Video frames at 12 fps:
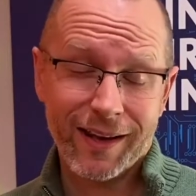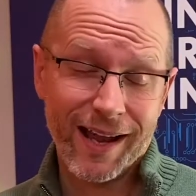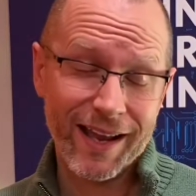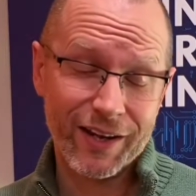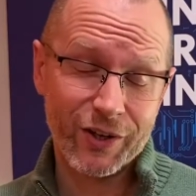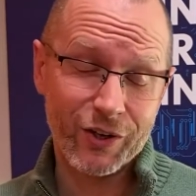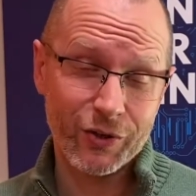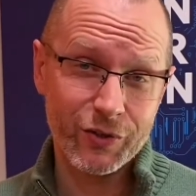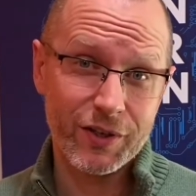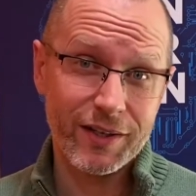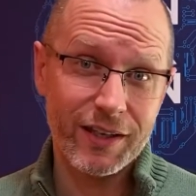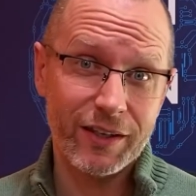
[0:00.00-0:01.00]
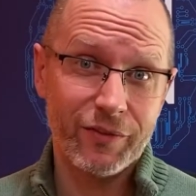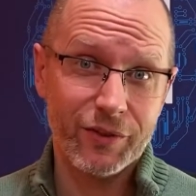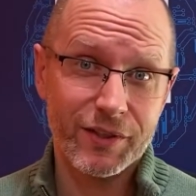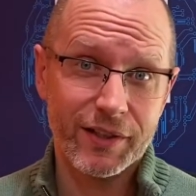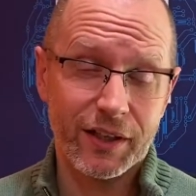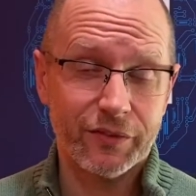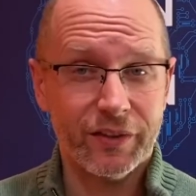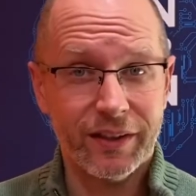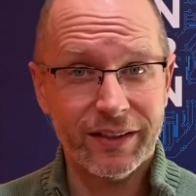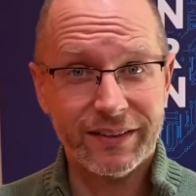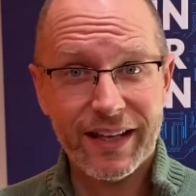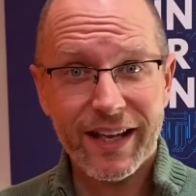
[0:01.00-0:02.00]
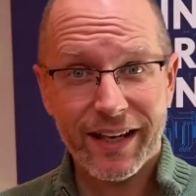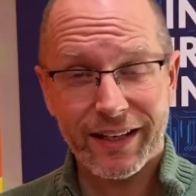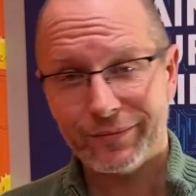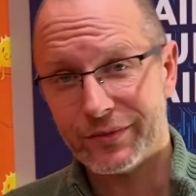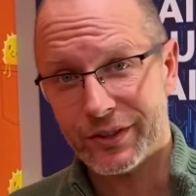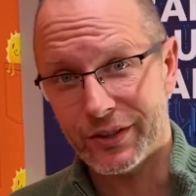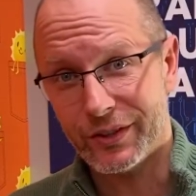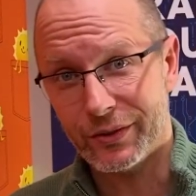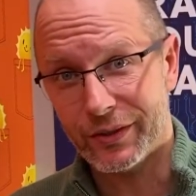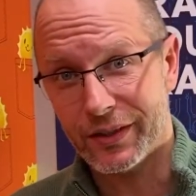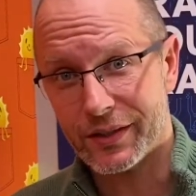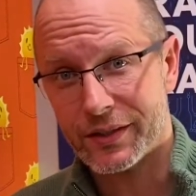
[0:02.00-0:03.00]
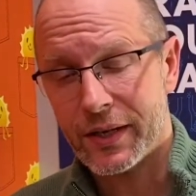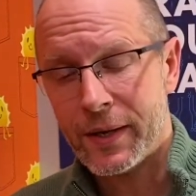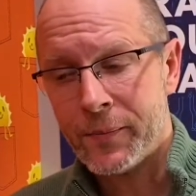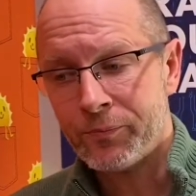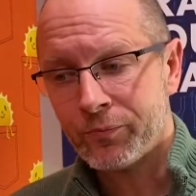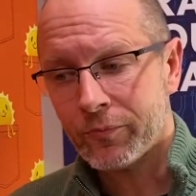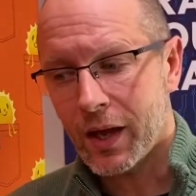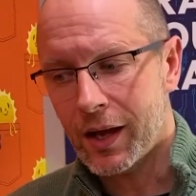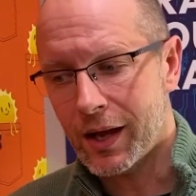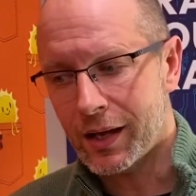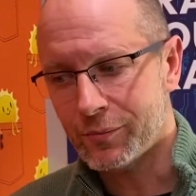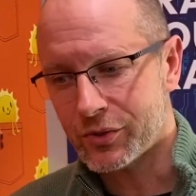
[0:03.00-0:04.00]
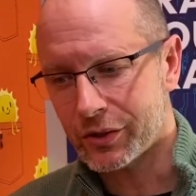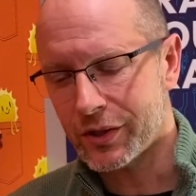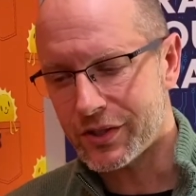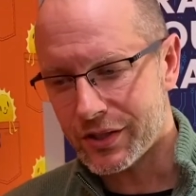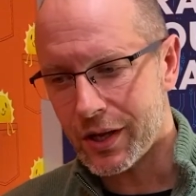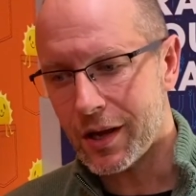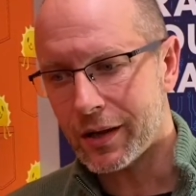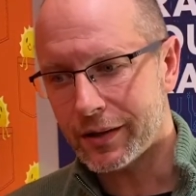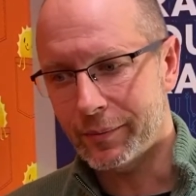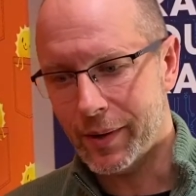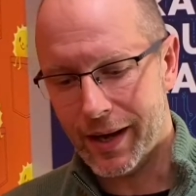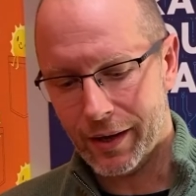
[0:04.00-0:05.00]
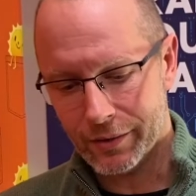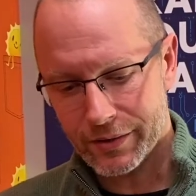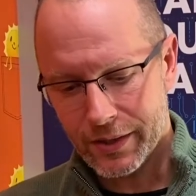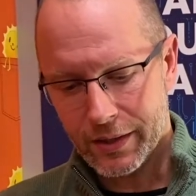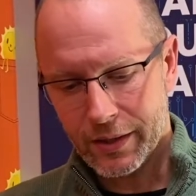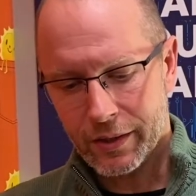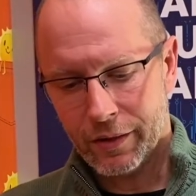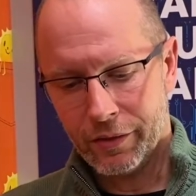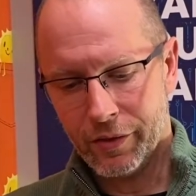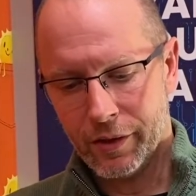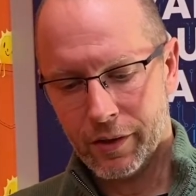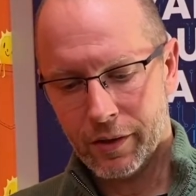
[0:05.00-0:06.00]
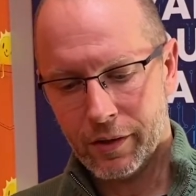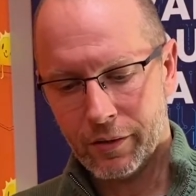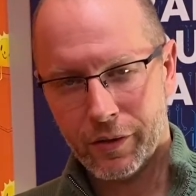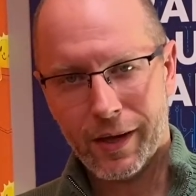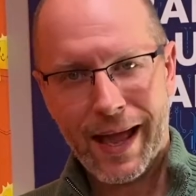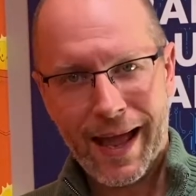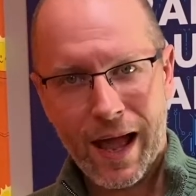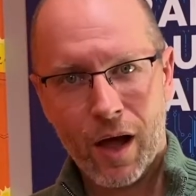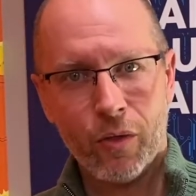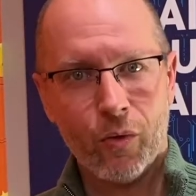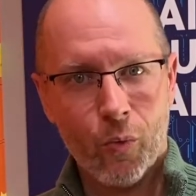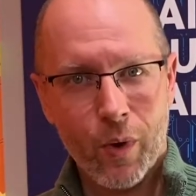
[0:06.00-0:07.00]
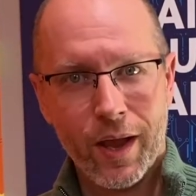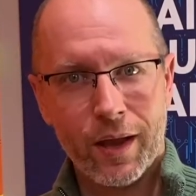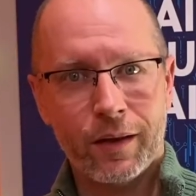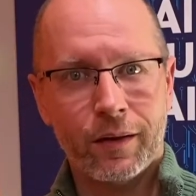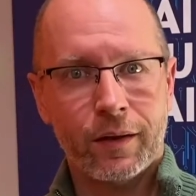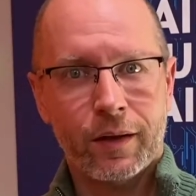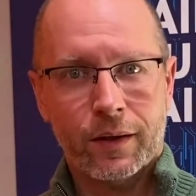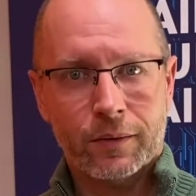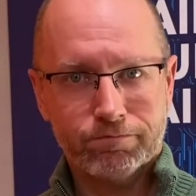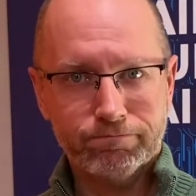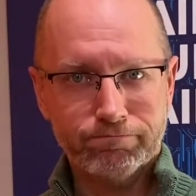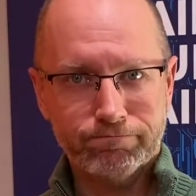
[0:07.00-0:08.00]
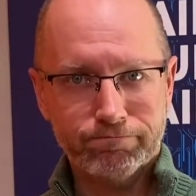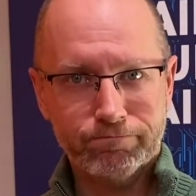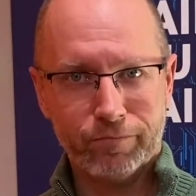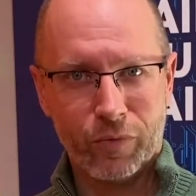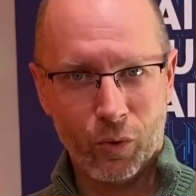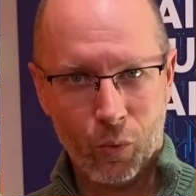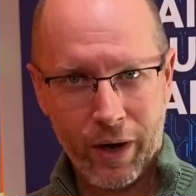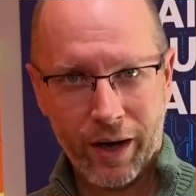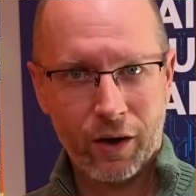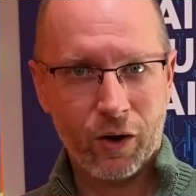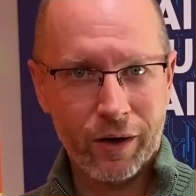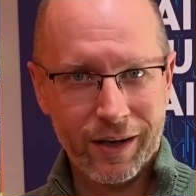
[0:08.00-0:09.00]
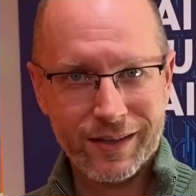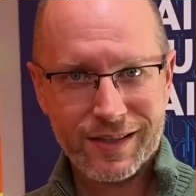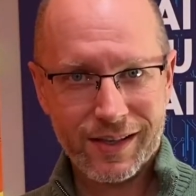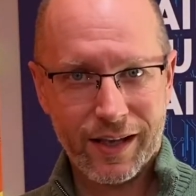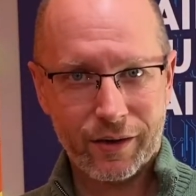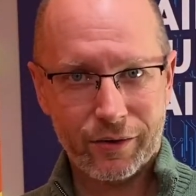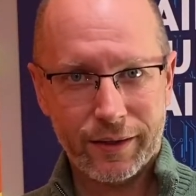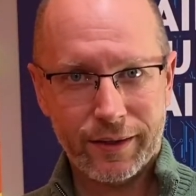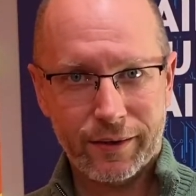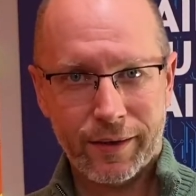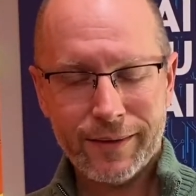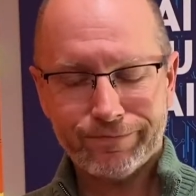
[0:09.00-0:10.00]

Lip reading: I'd encourage you to give yourself a day to do this. So let's talk about the how, the when, the where, etc. All right.